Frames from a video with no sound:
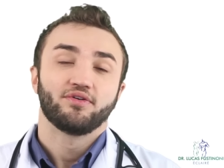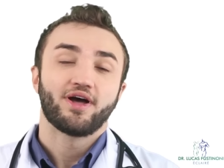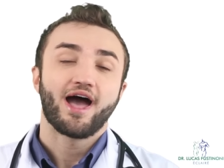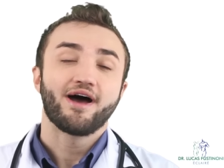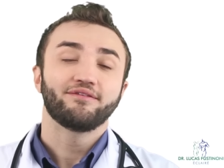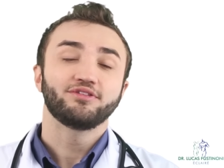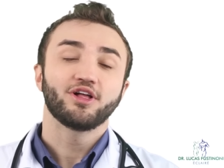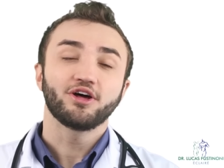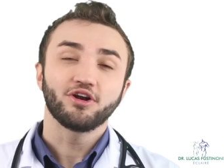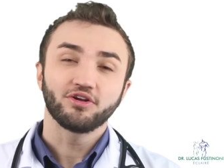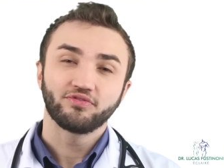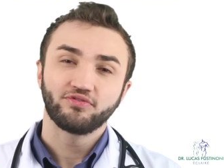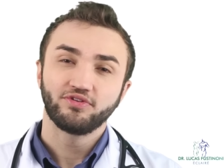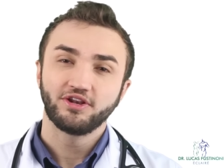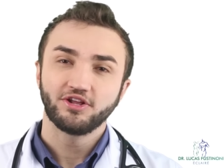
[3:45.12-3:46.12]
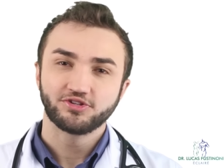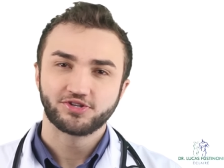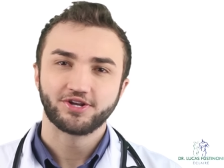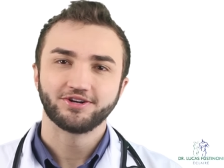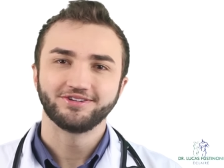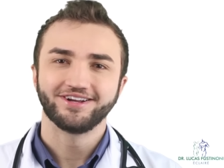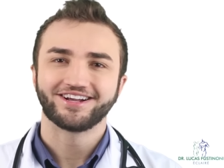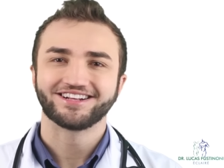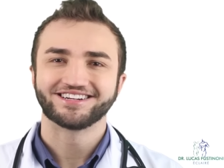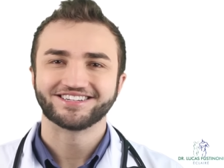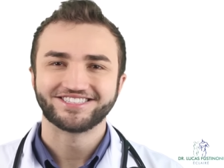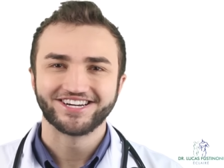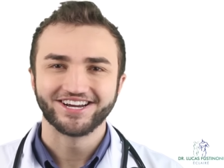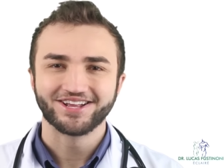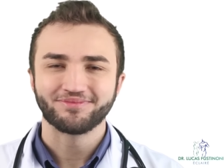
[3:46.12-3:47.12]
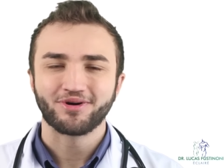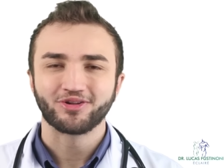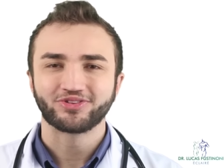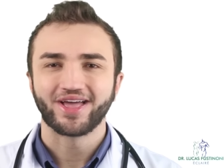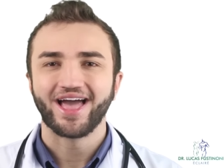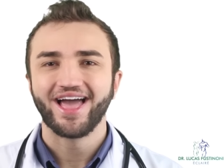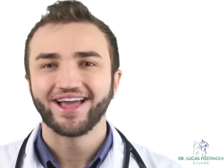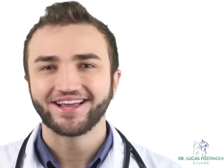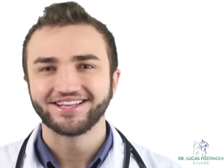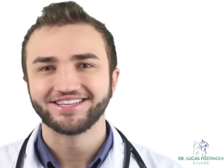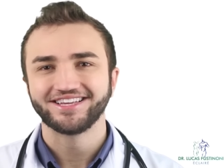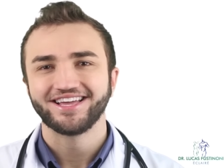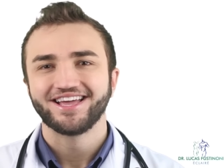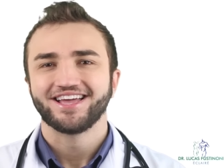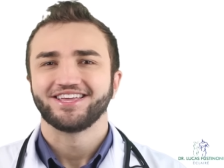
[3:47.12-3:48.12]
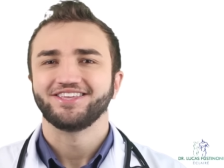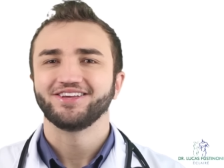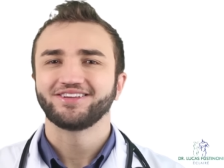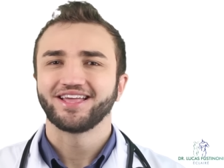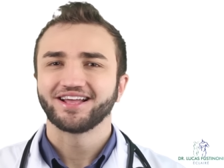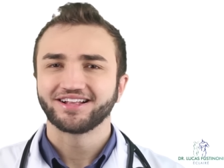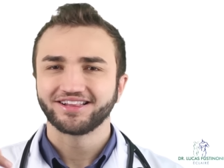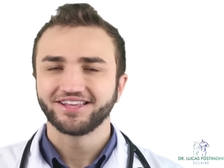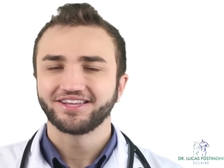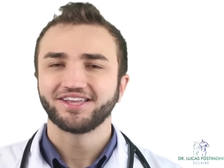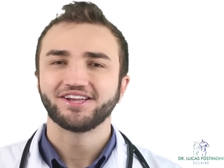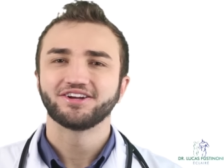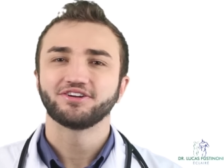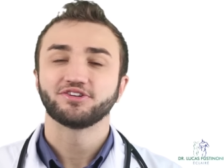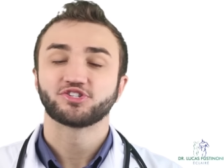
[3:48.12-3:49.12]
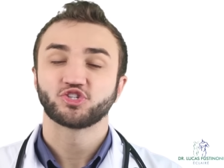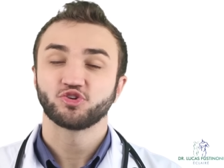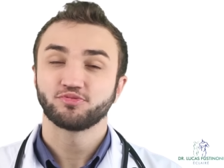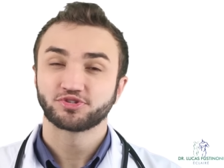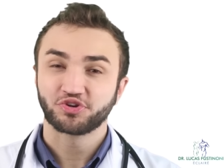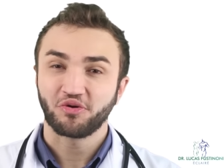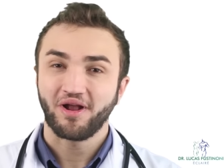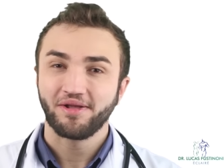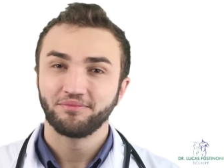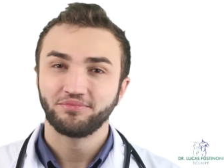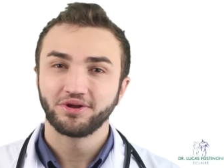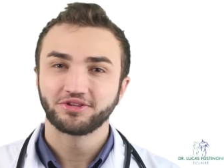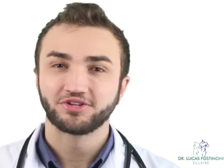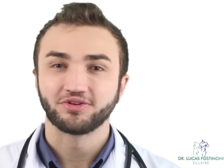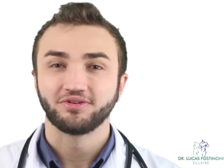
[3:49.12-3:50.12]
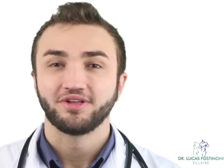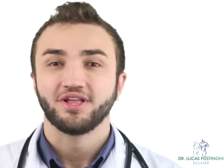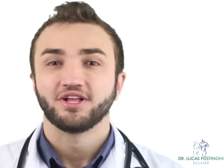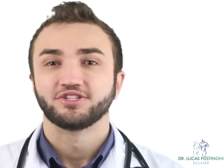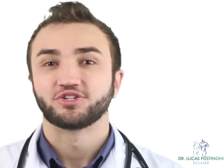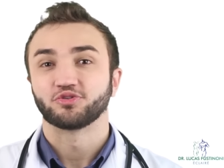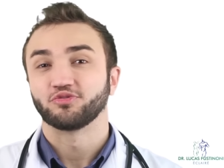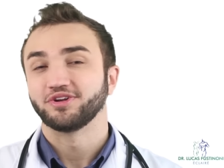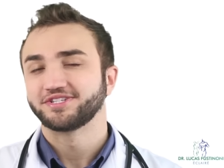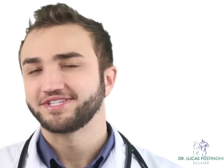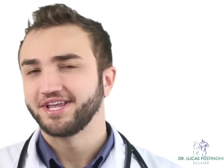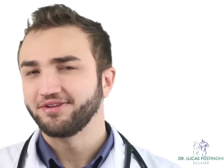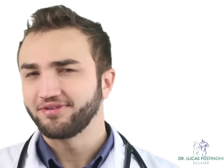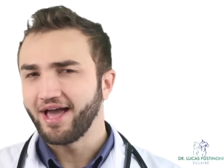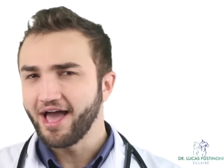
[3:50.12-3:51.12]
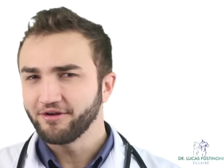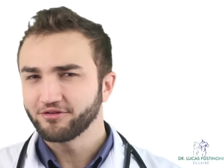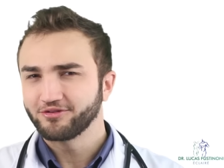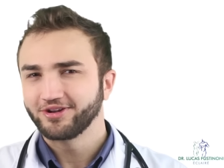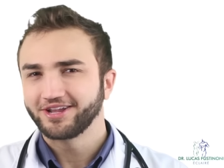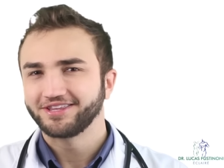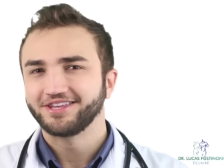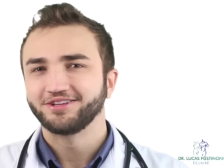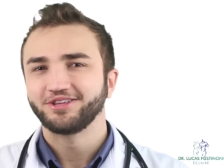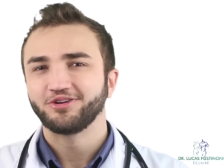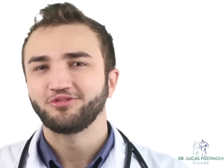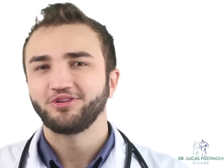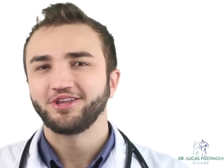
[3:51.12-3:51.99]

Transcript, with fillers: we have a lot of videos here in Éclair Channel about acne. You can click here and subscribe button to receive every week the new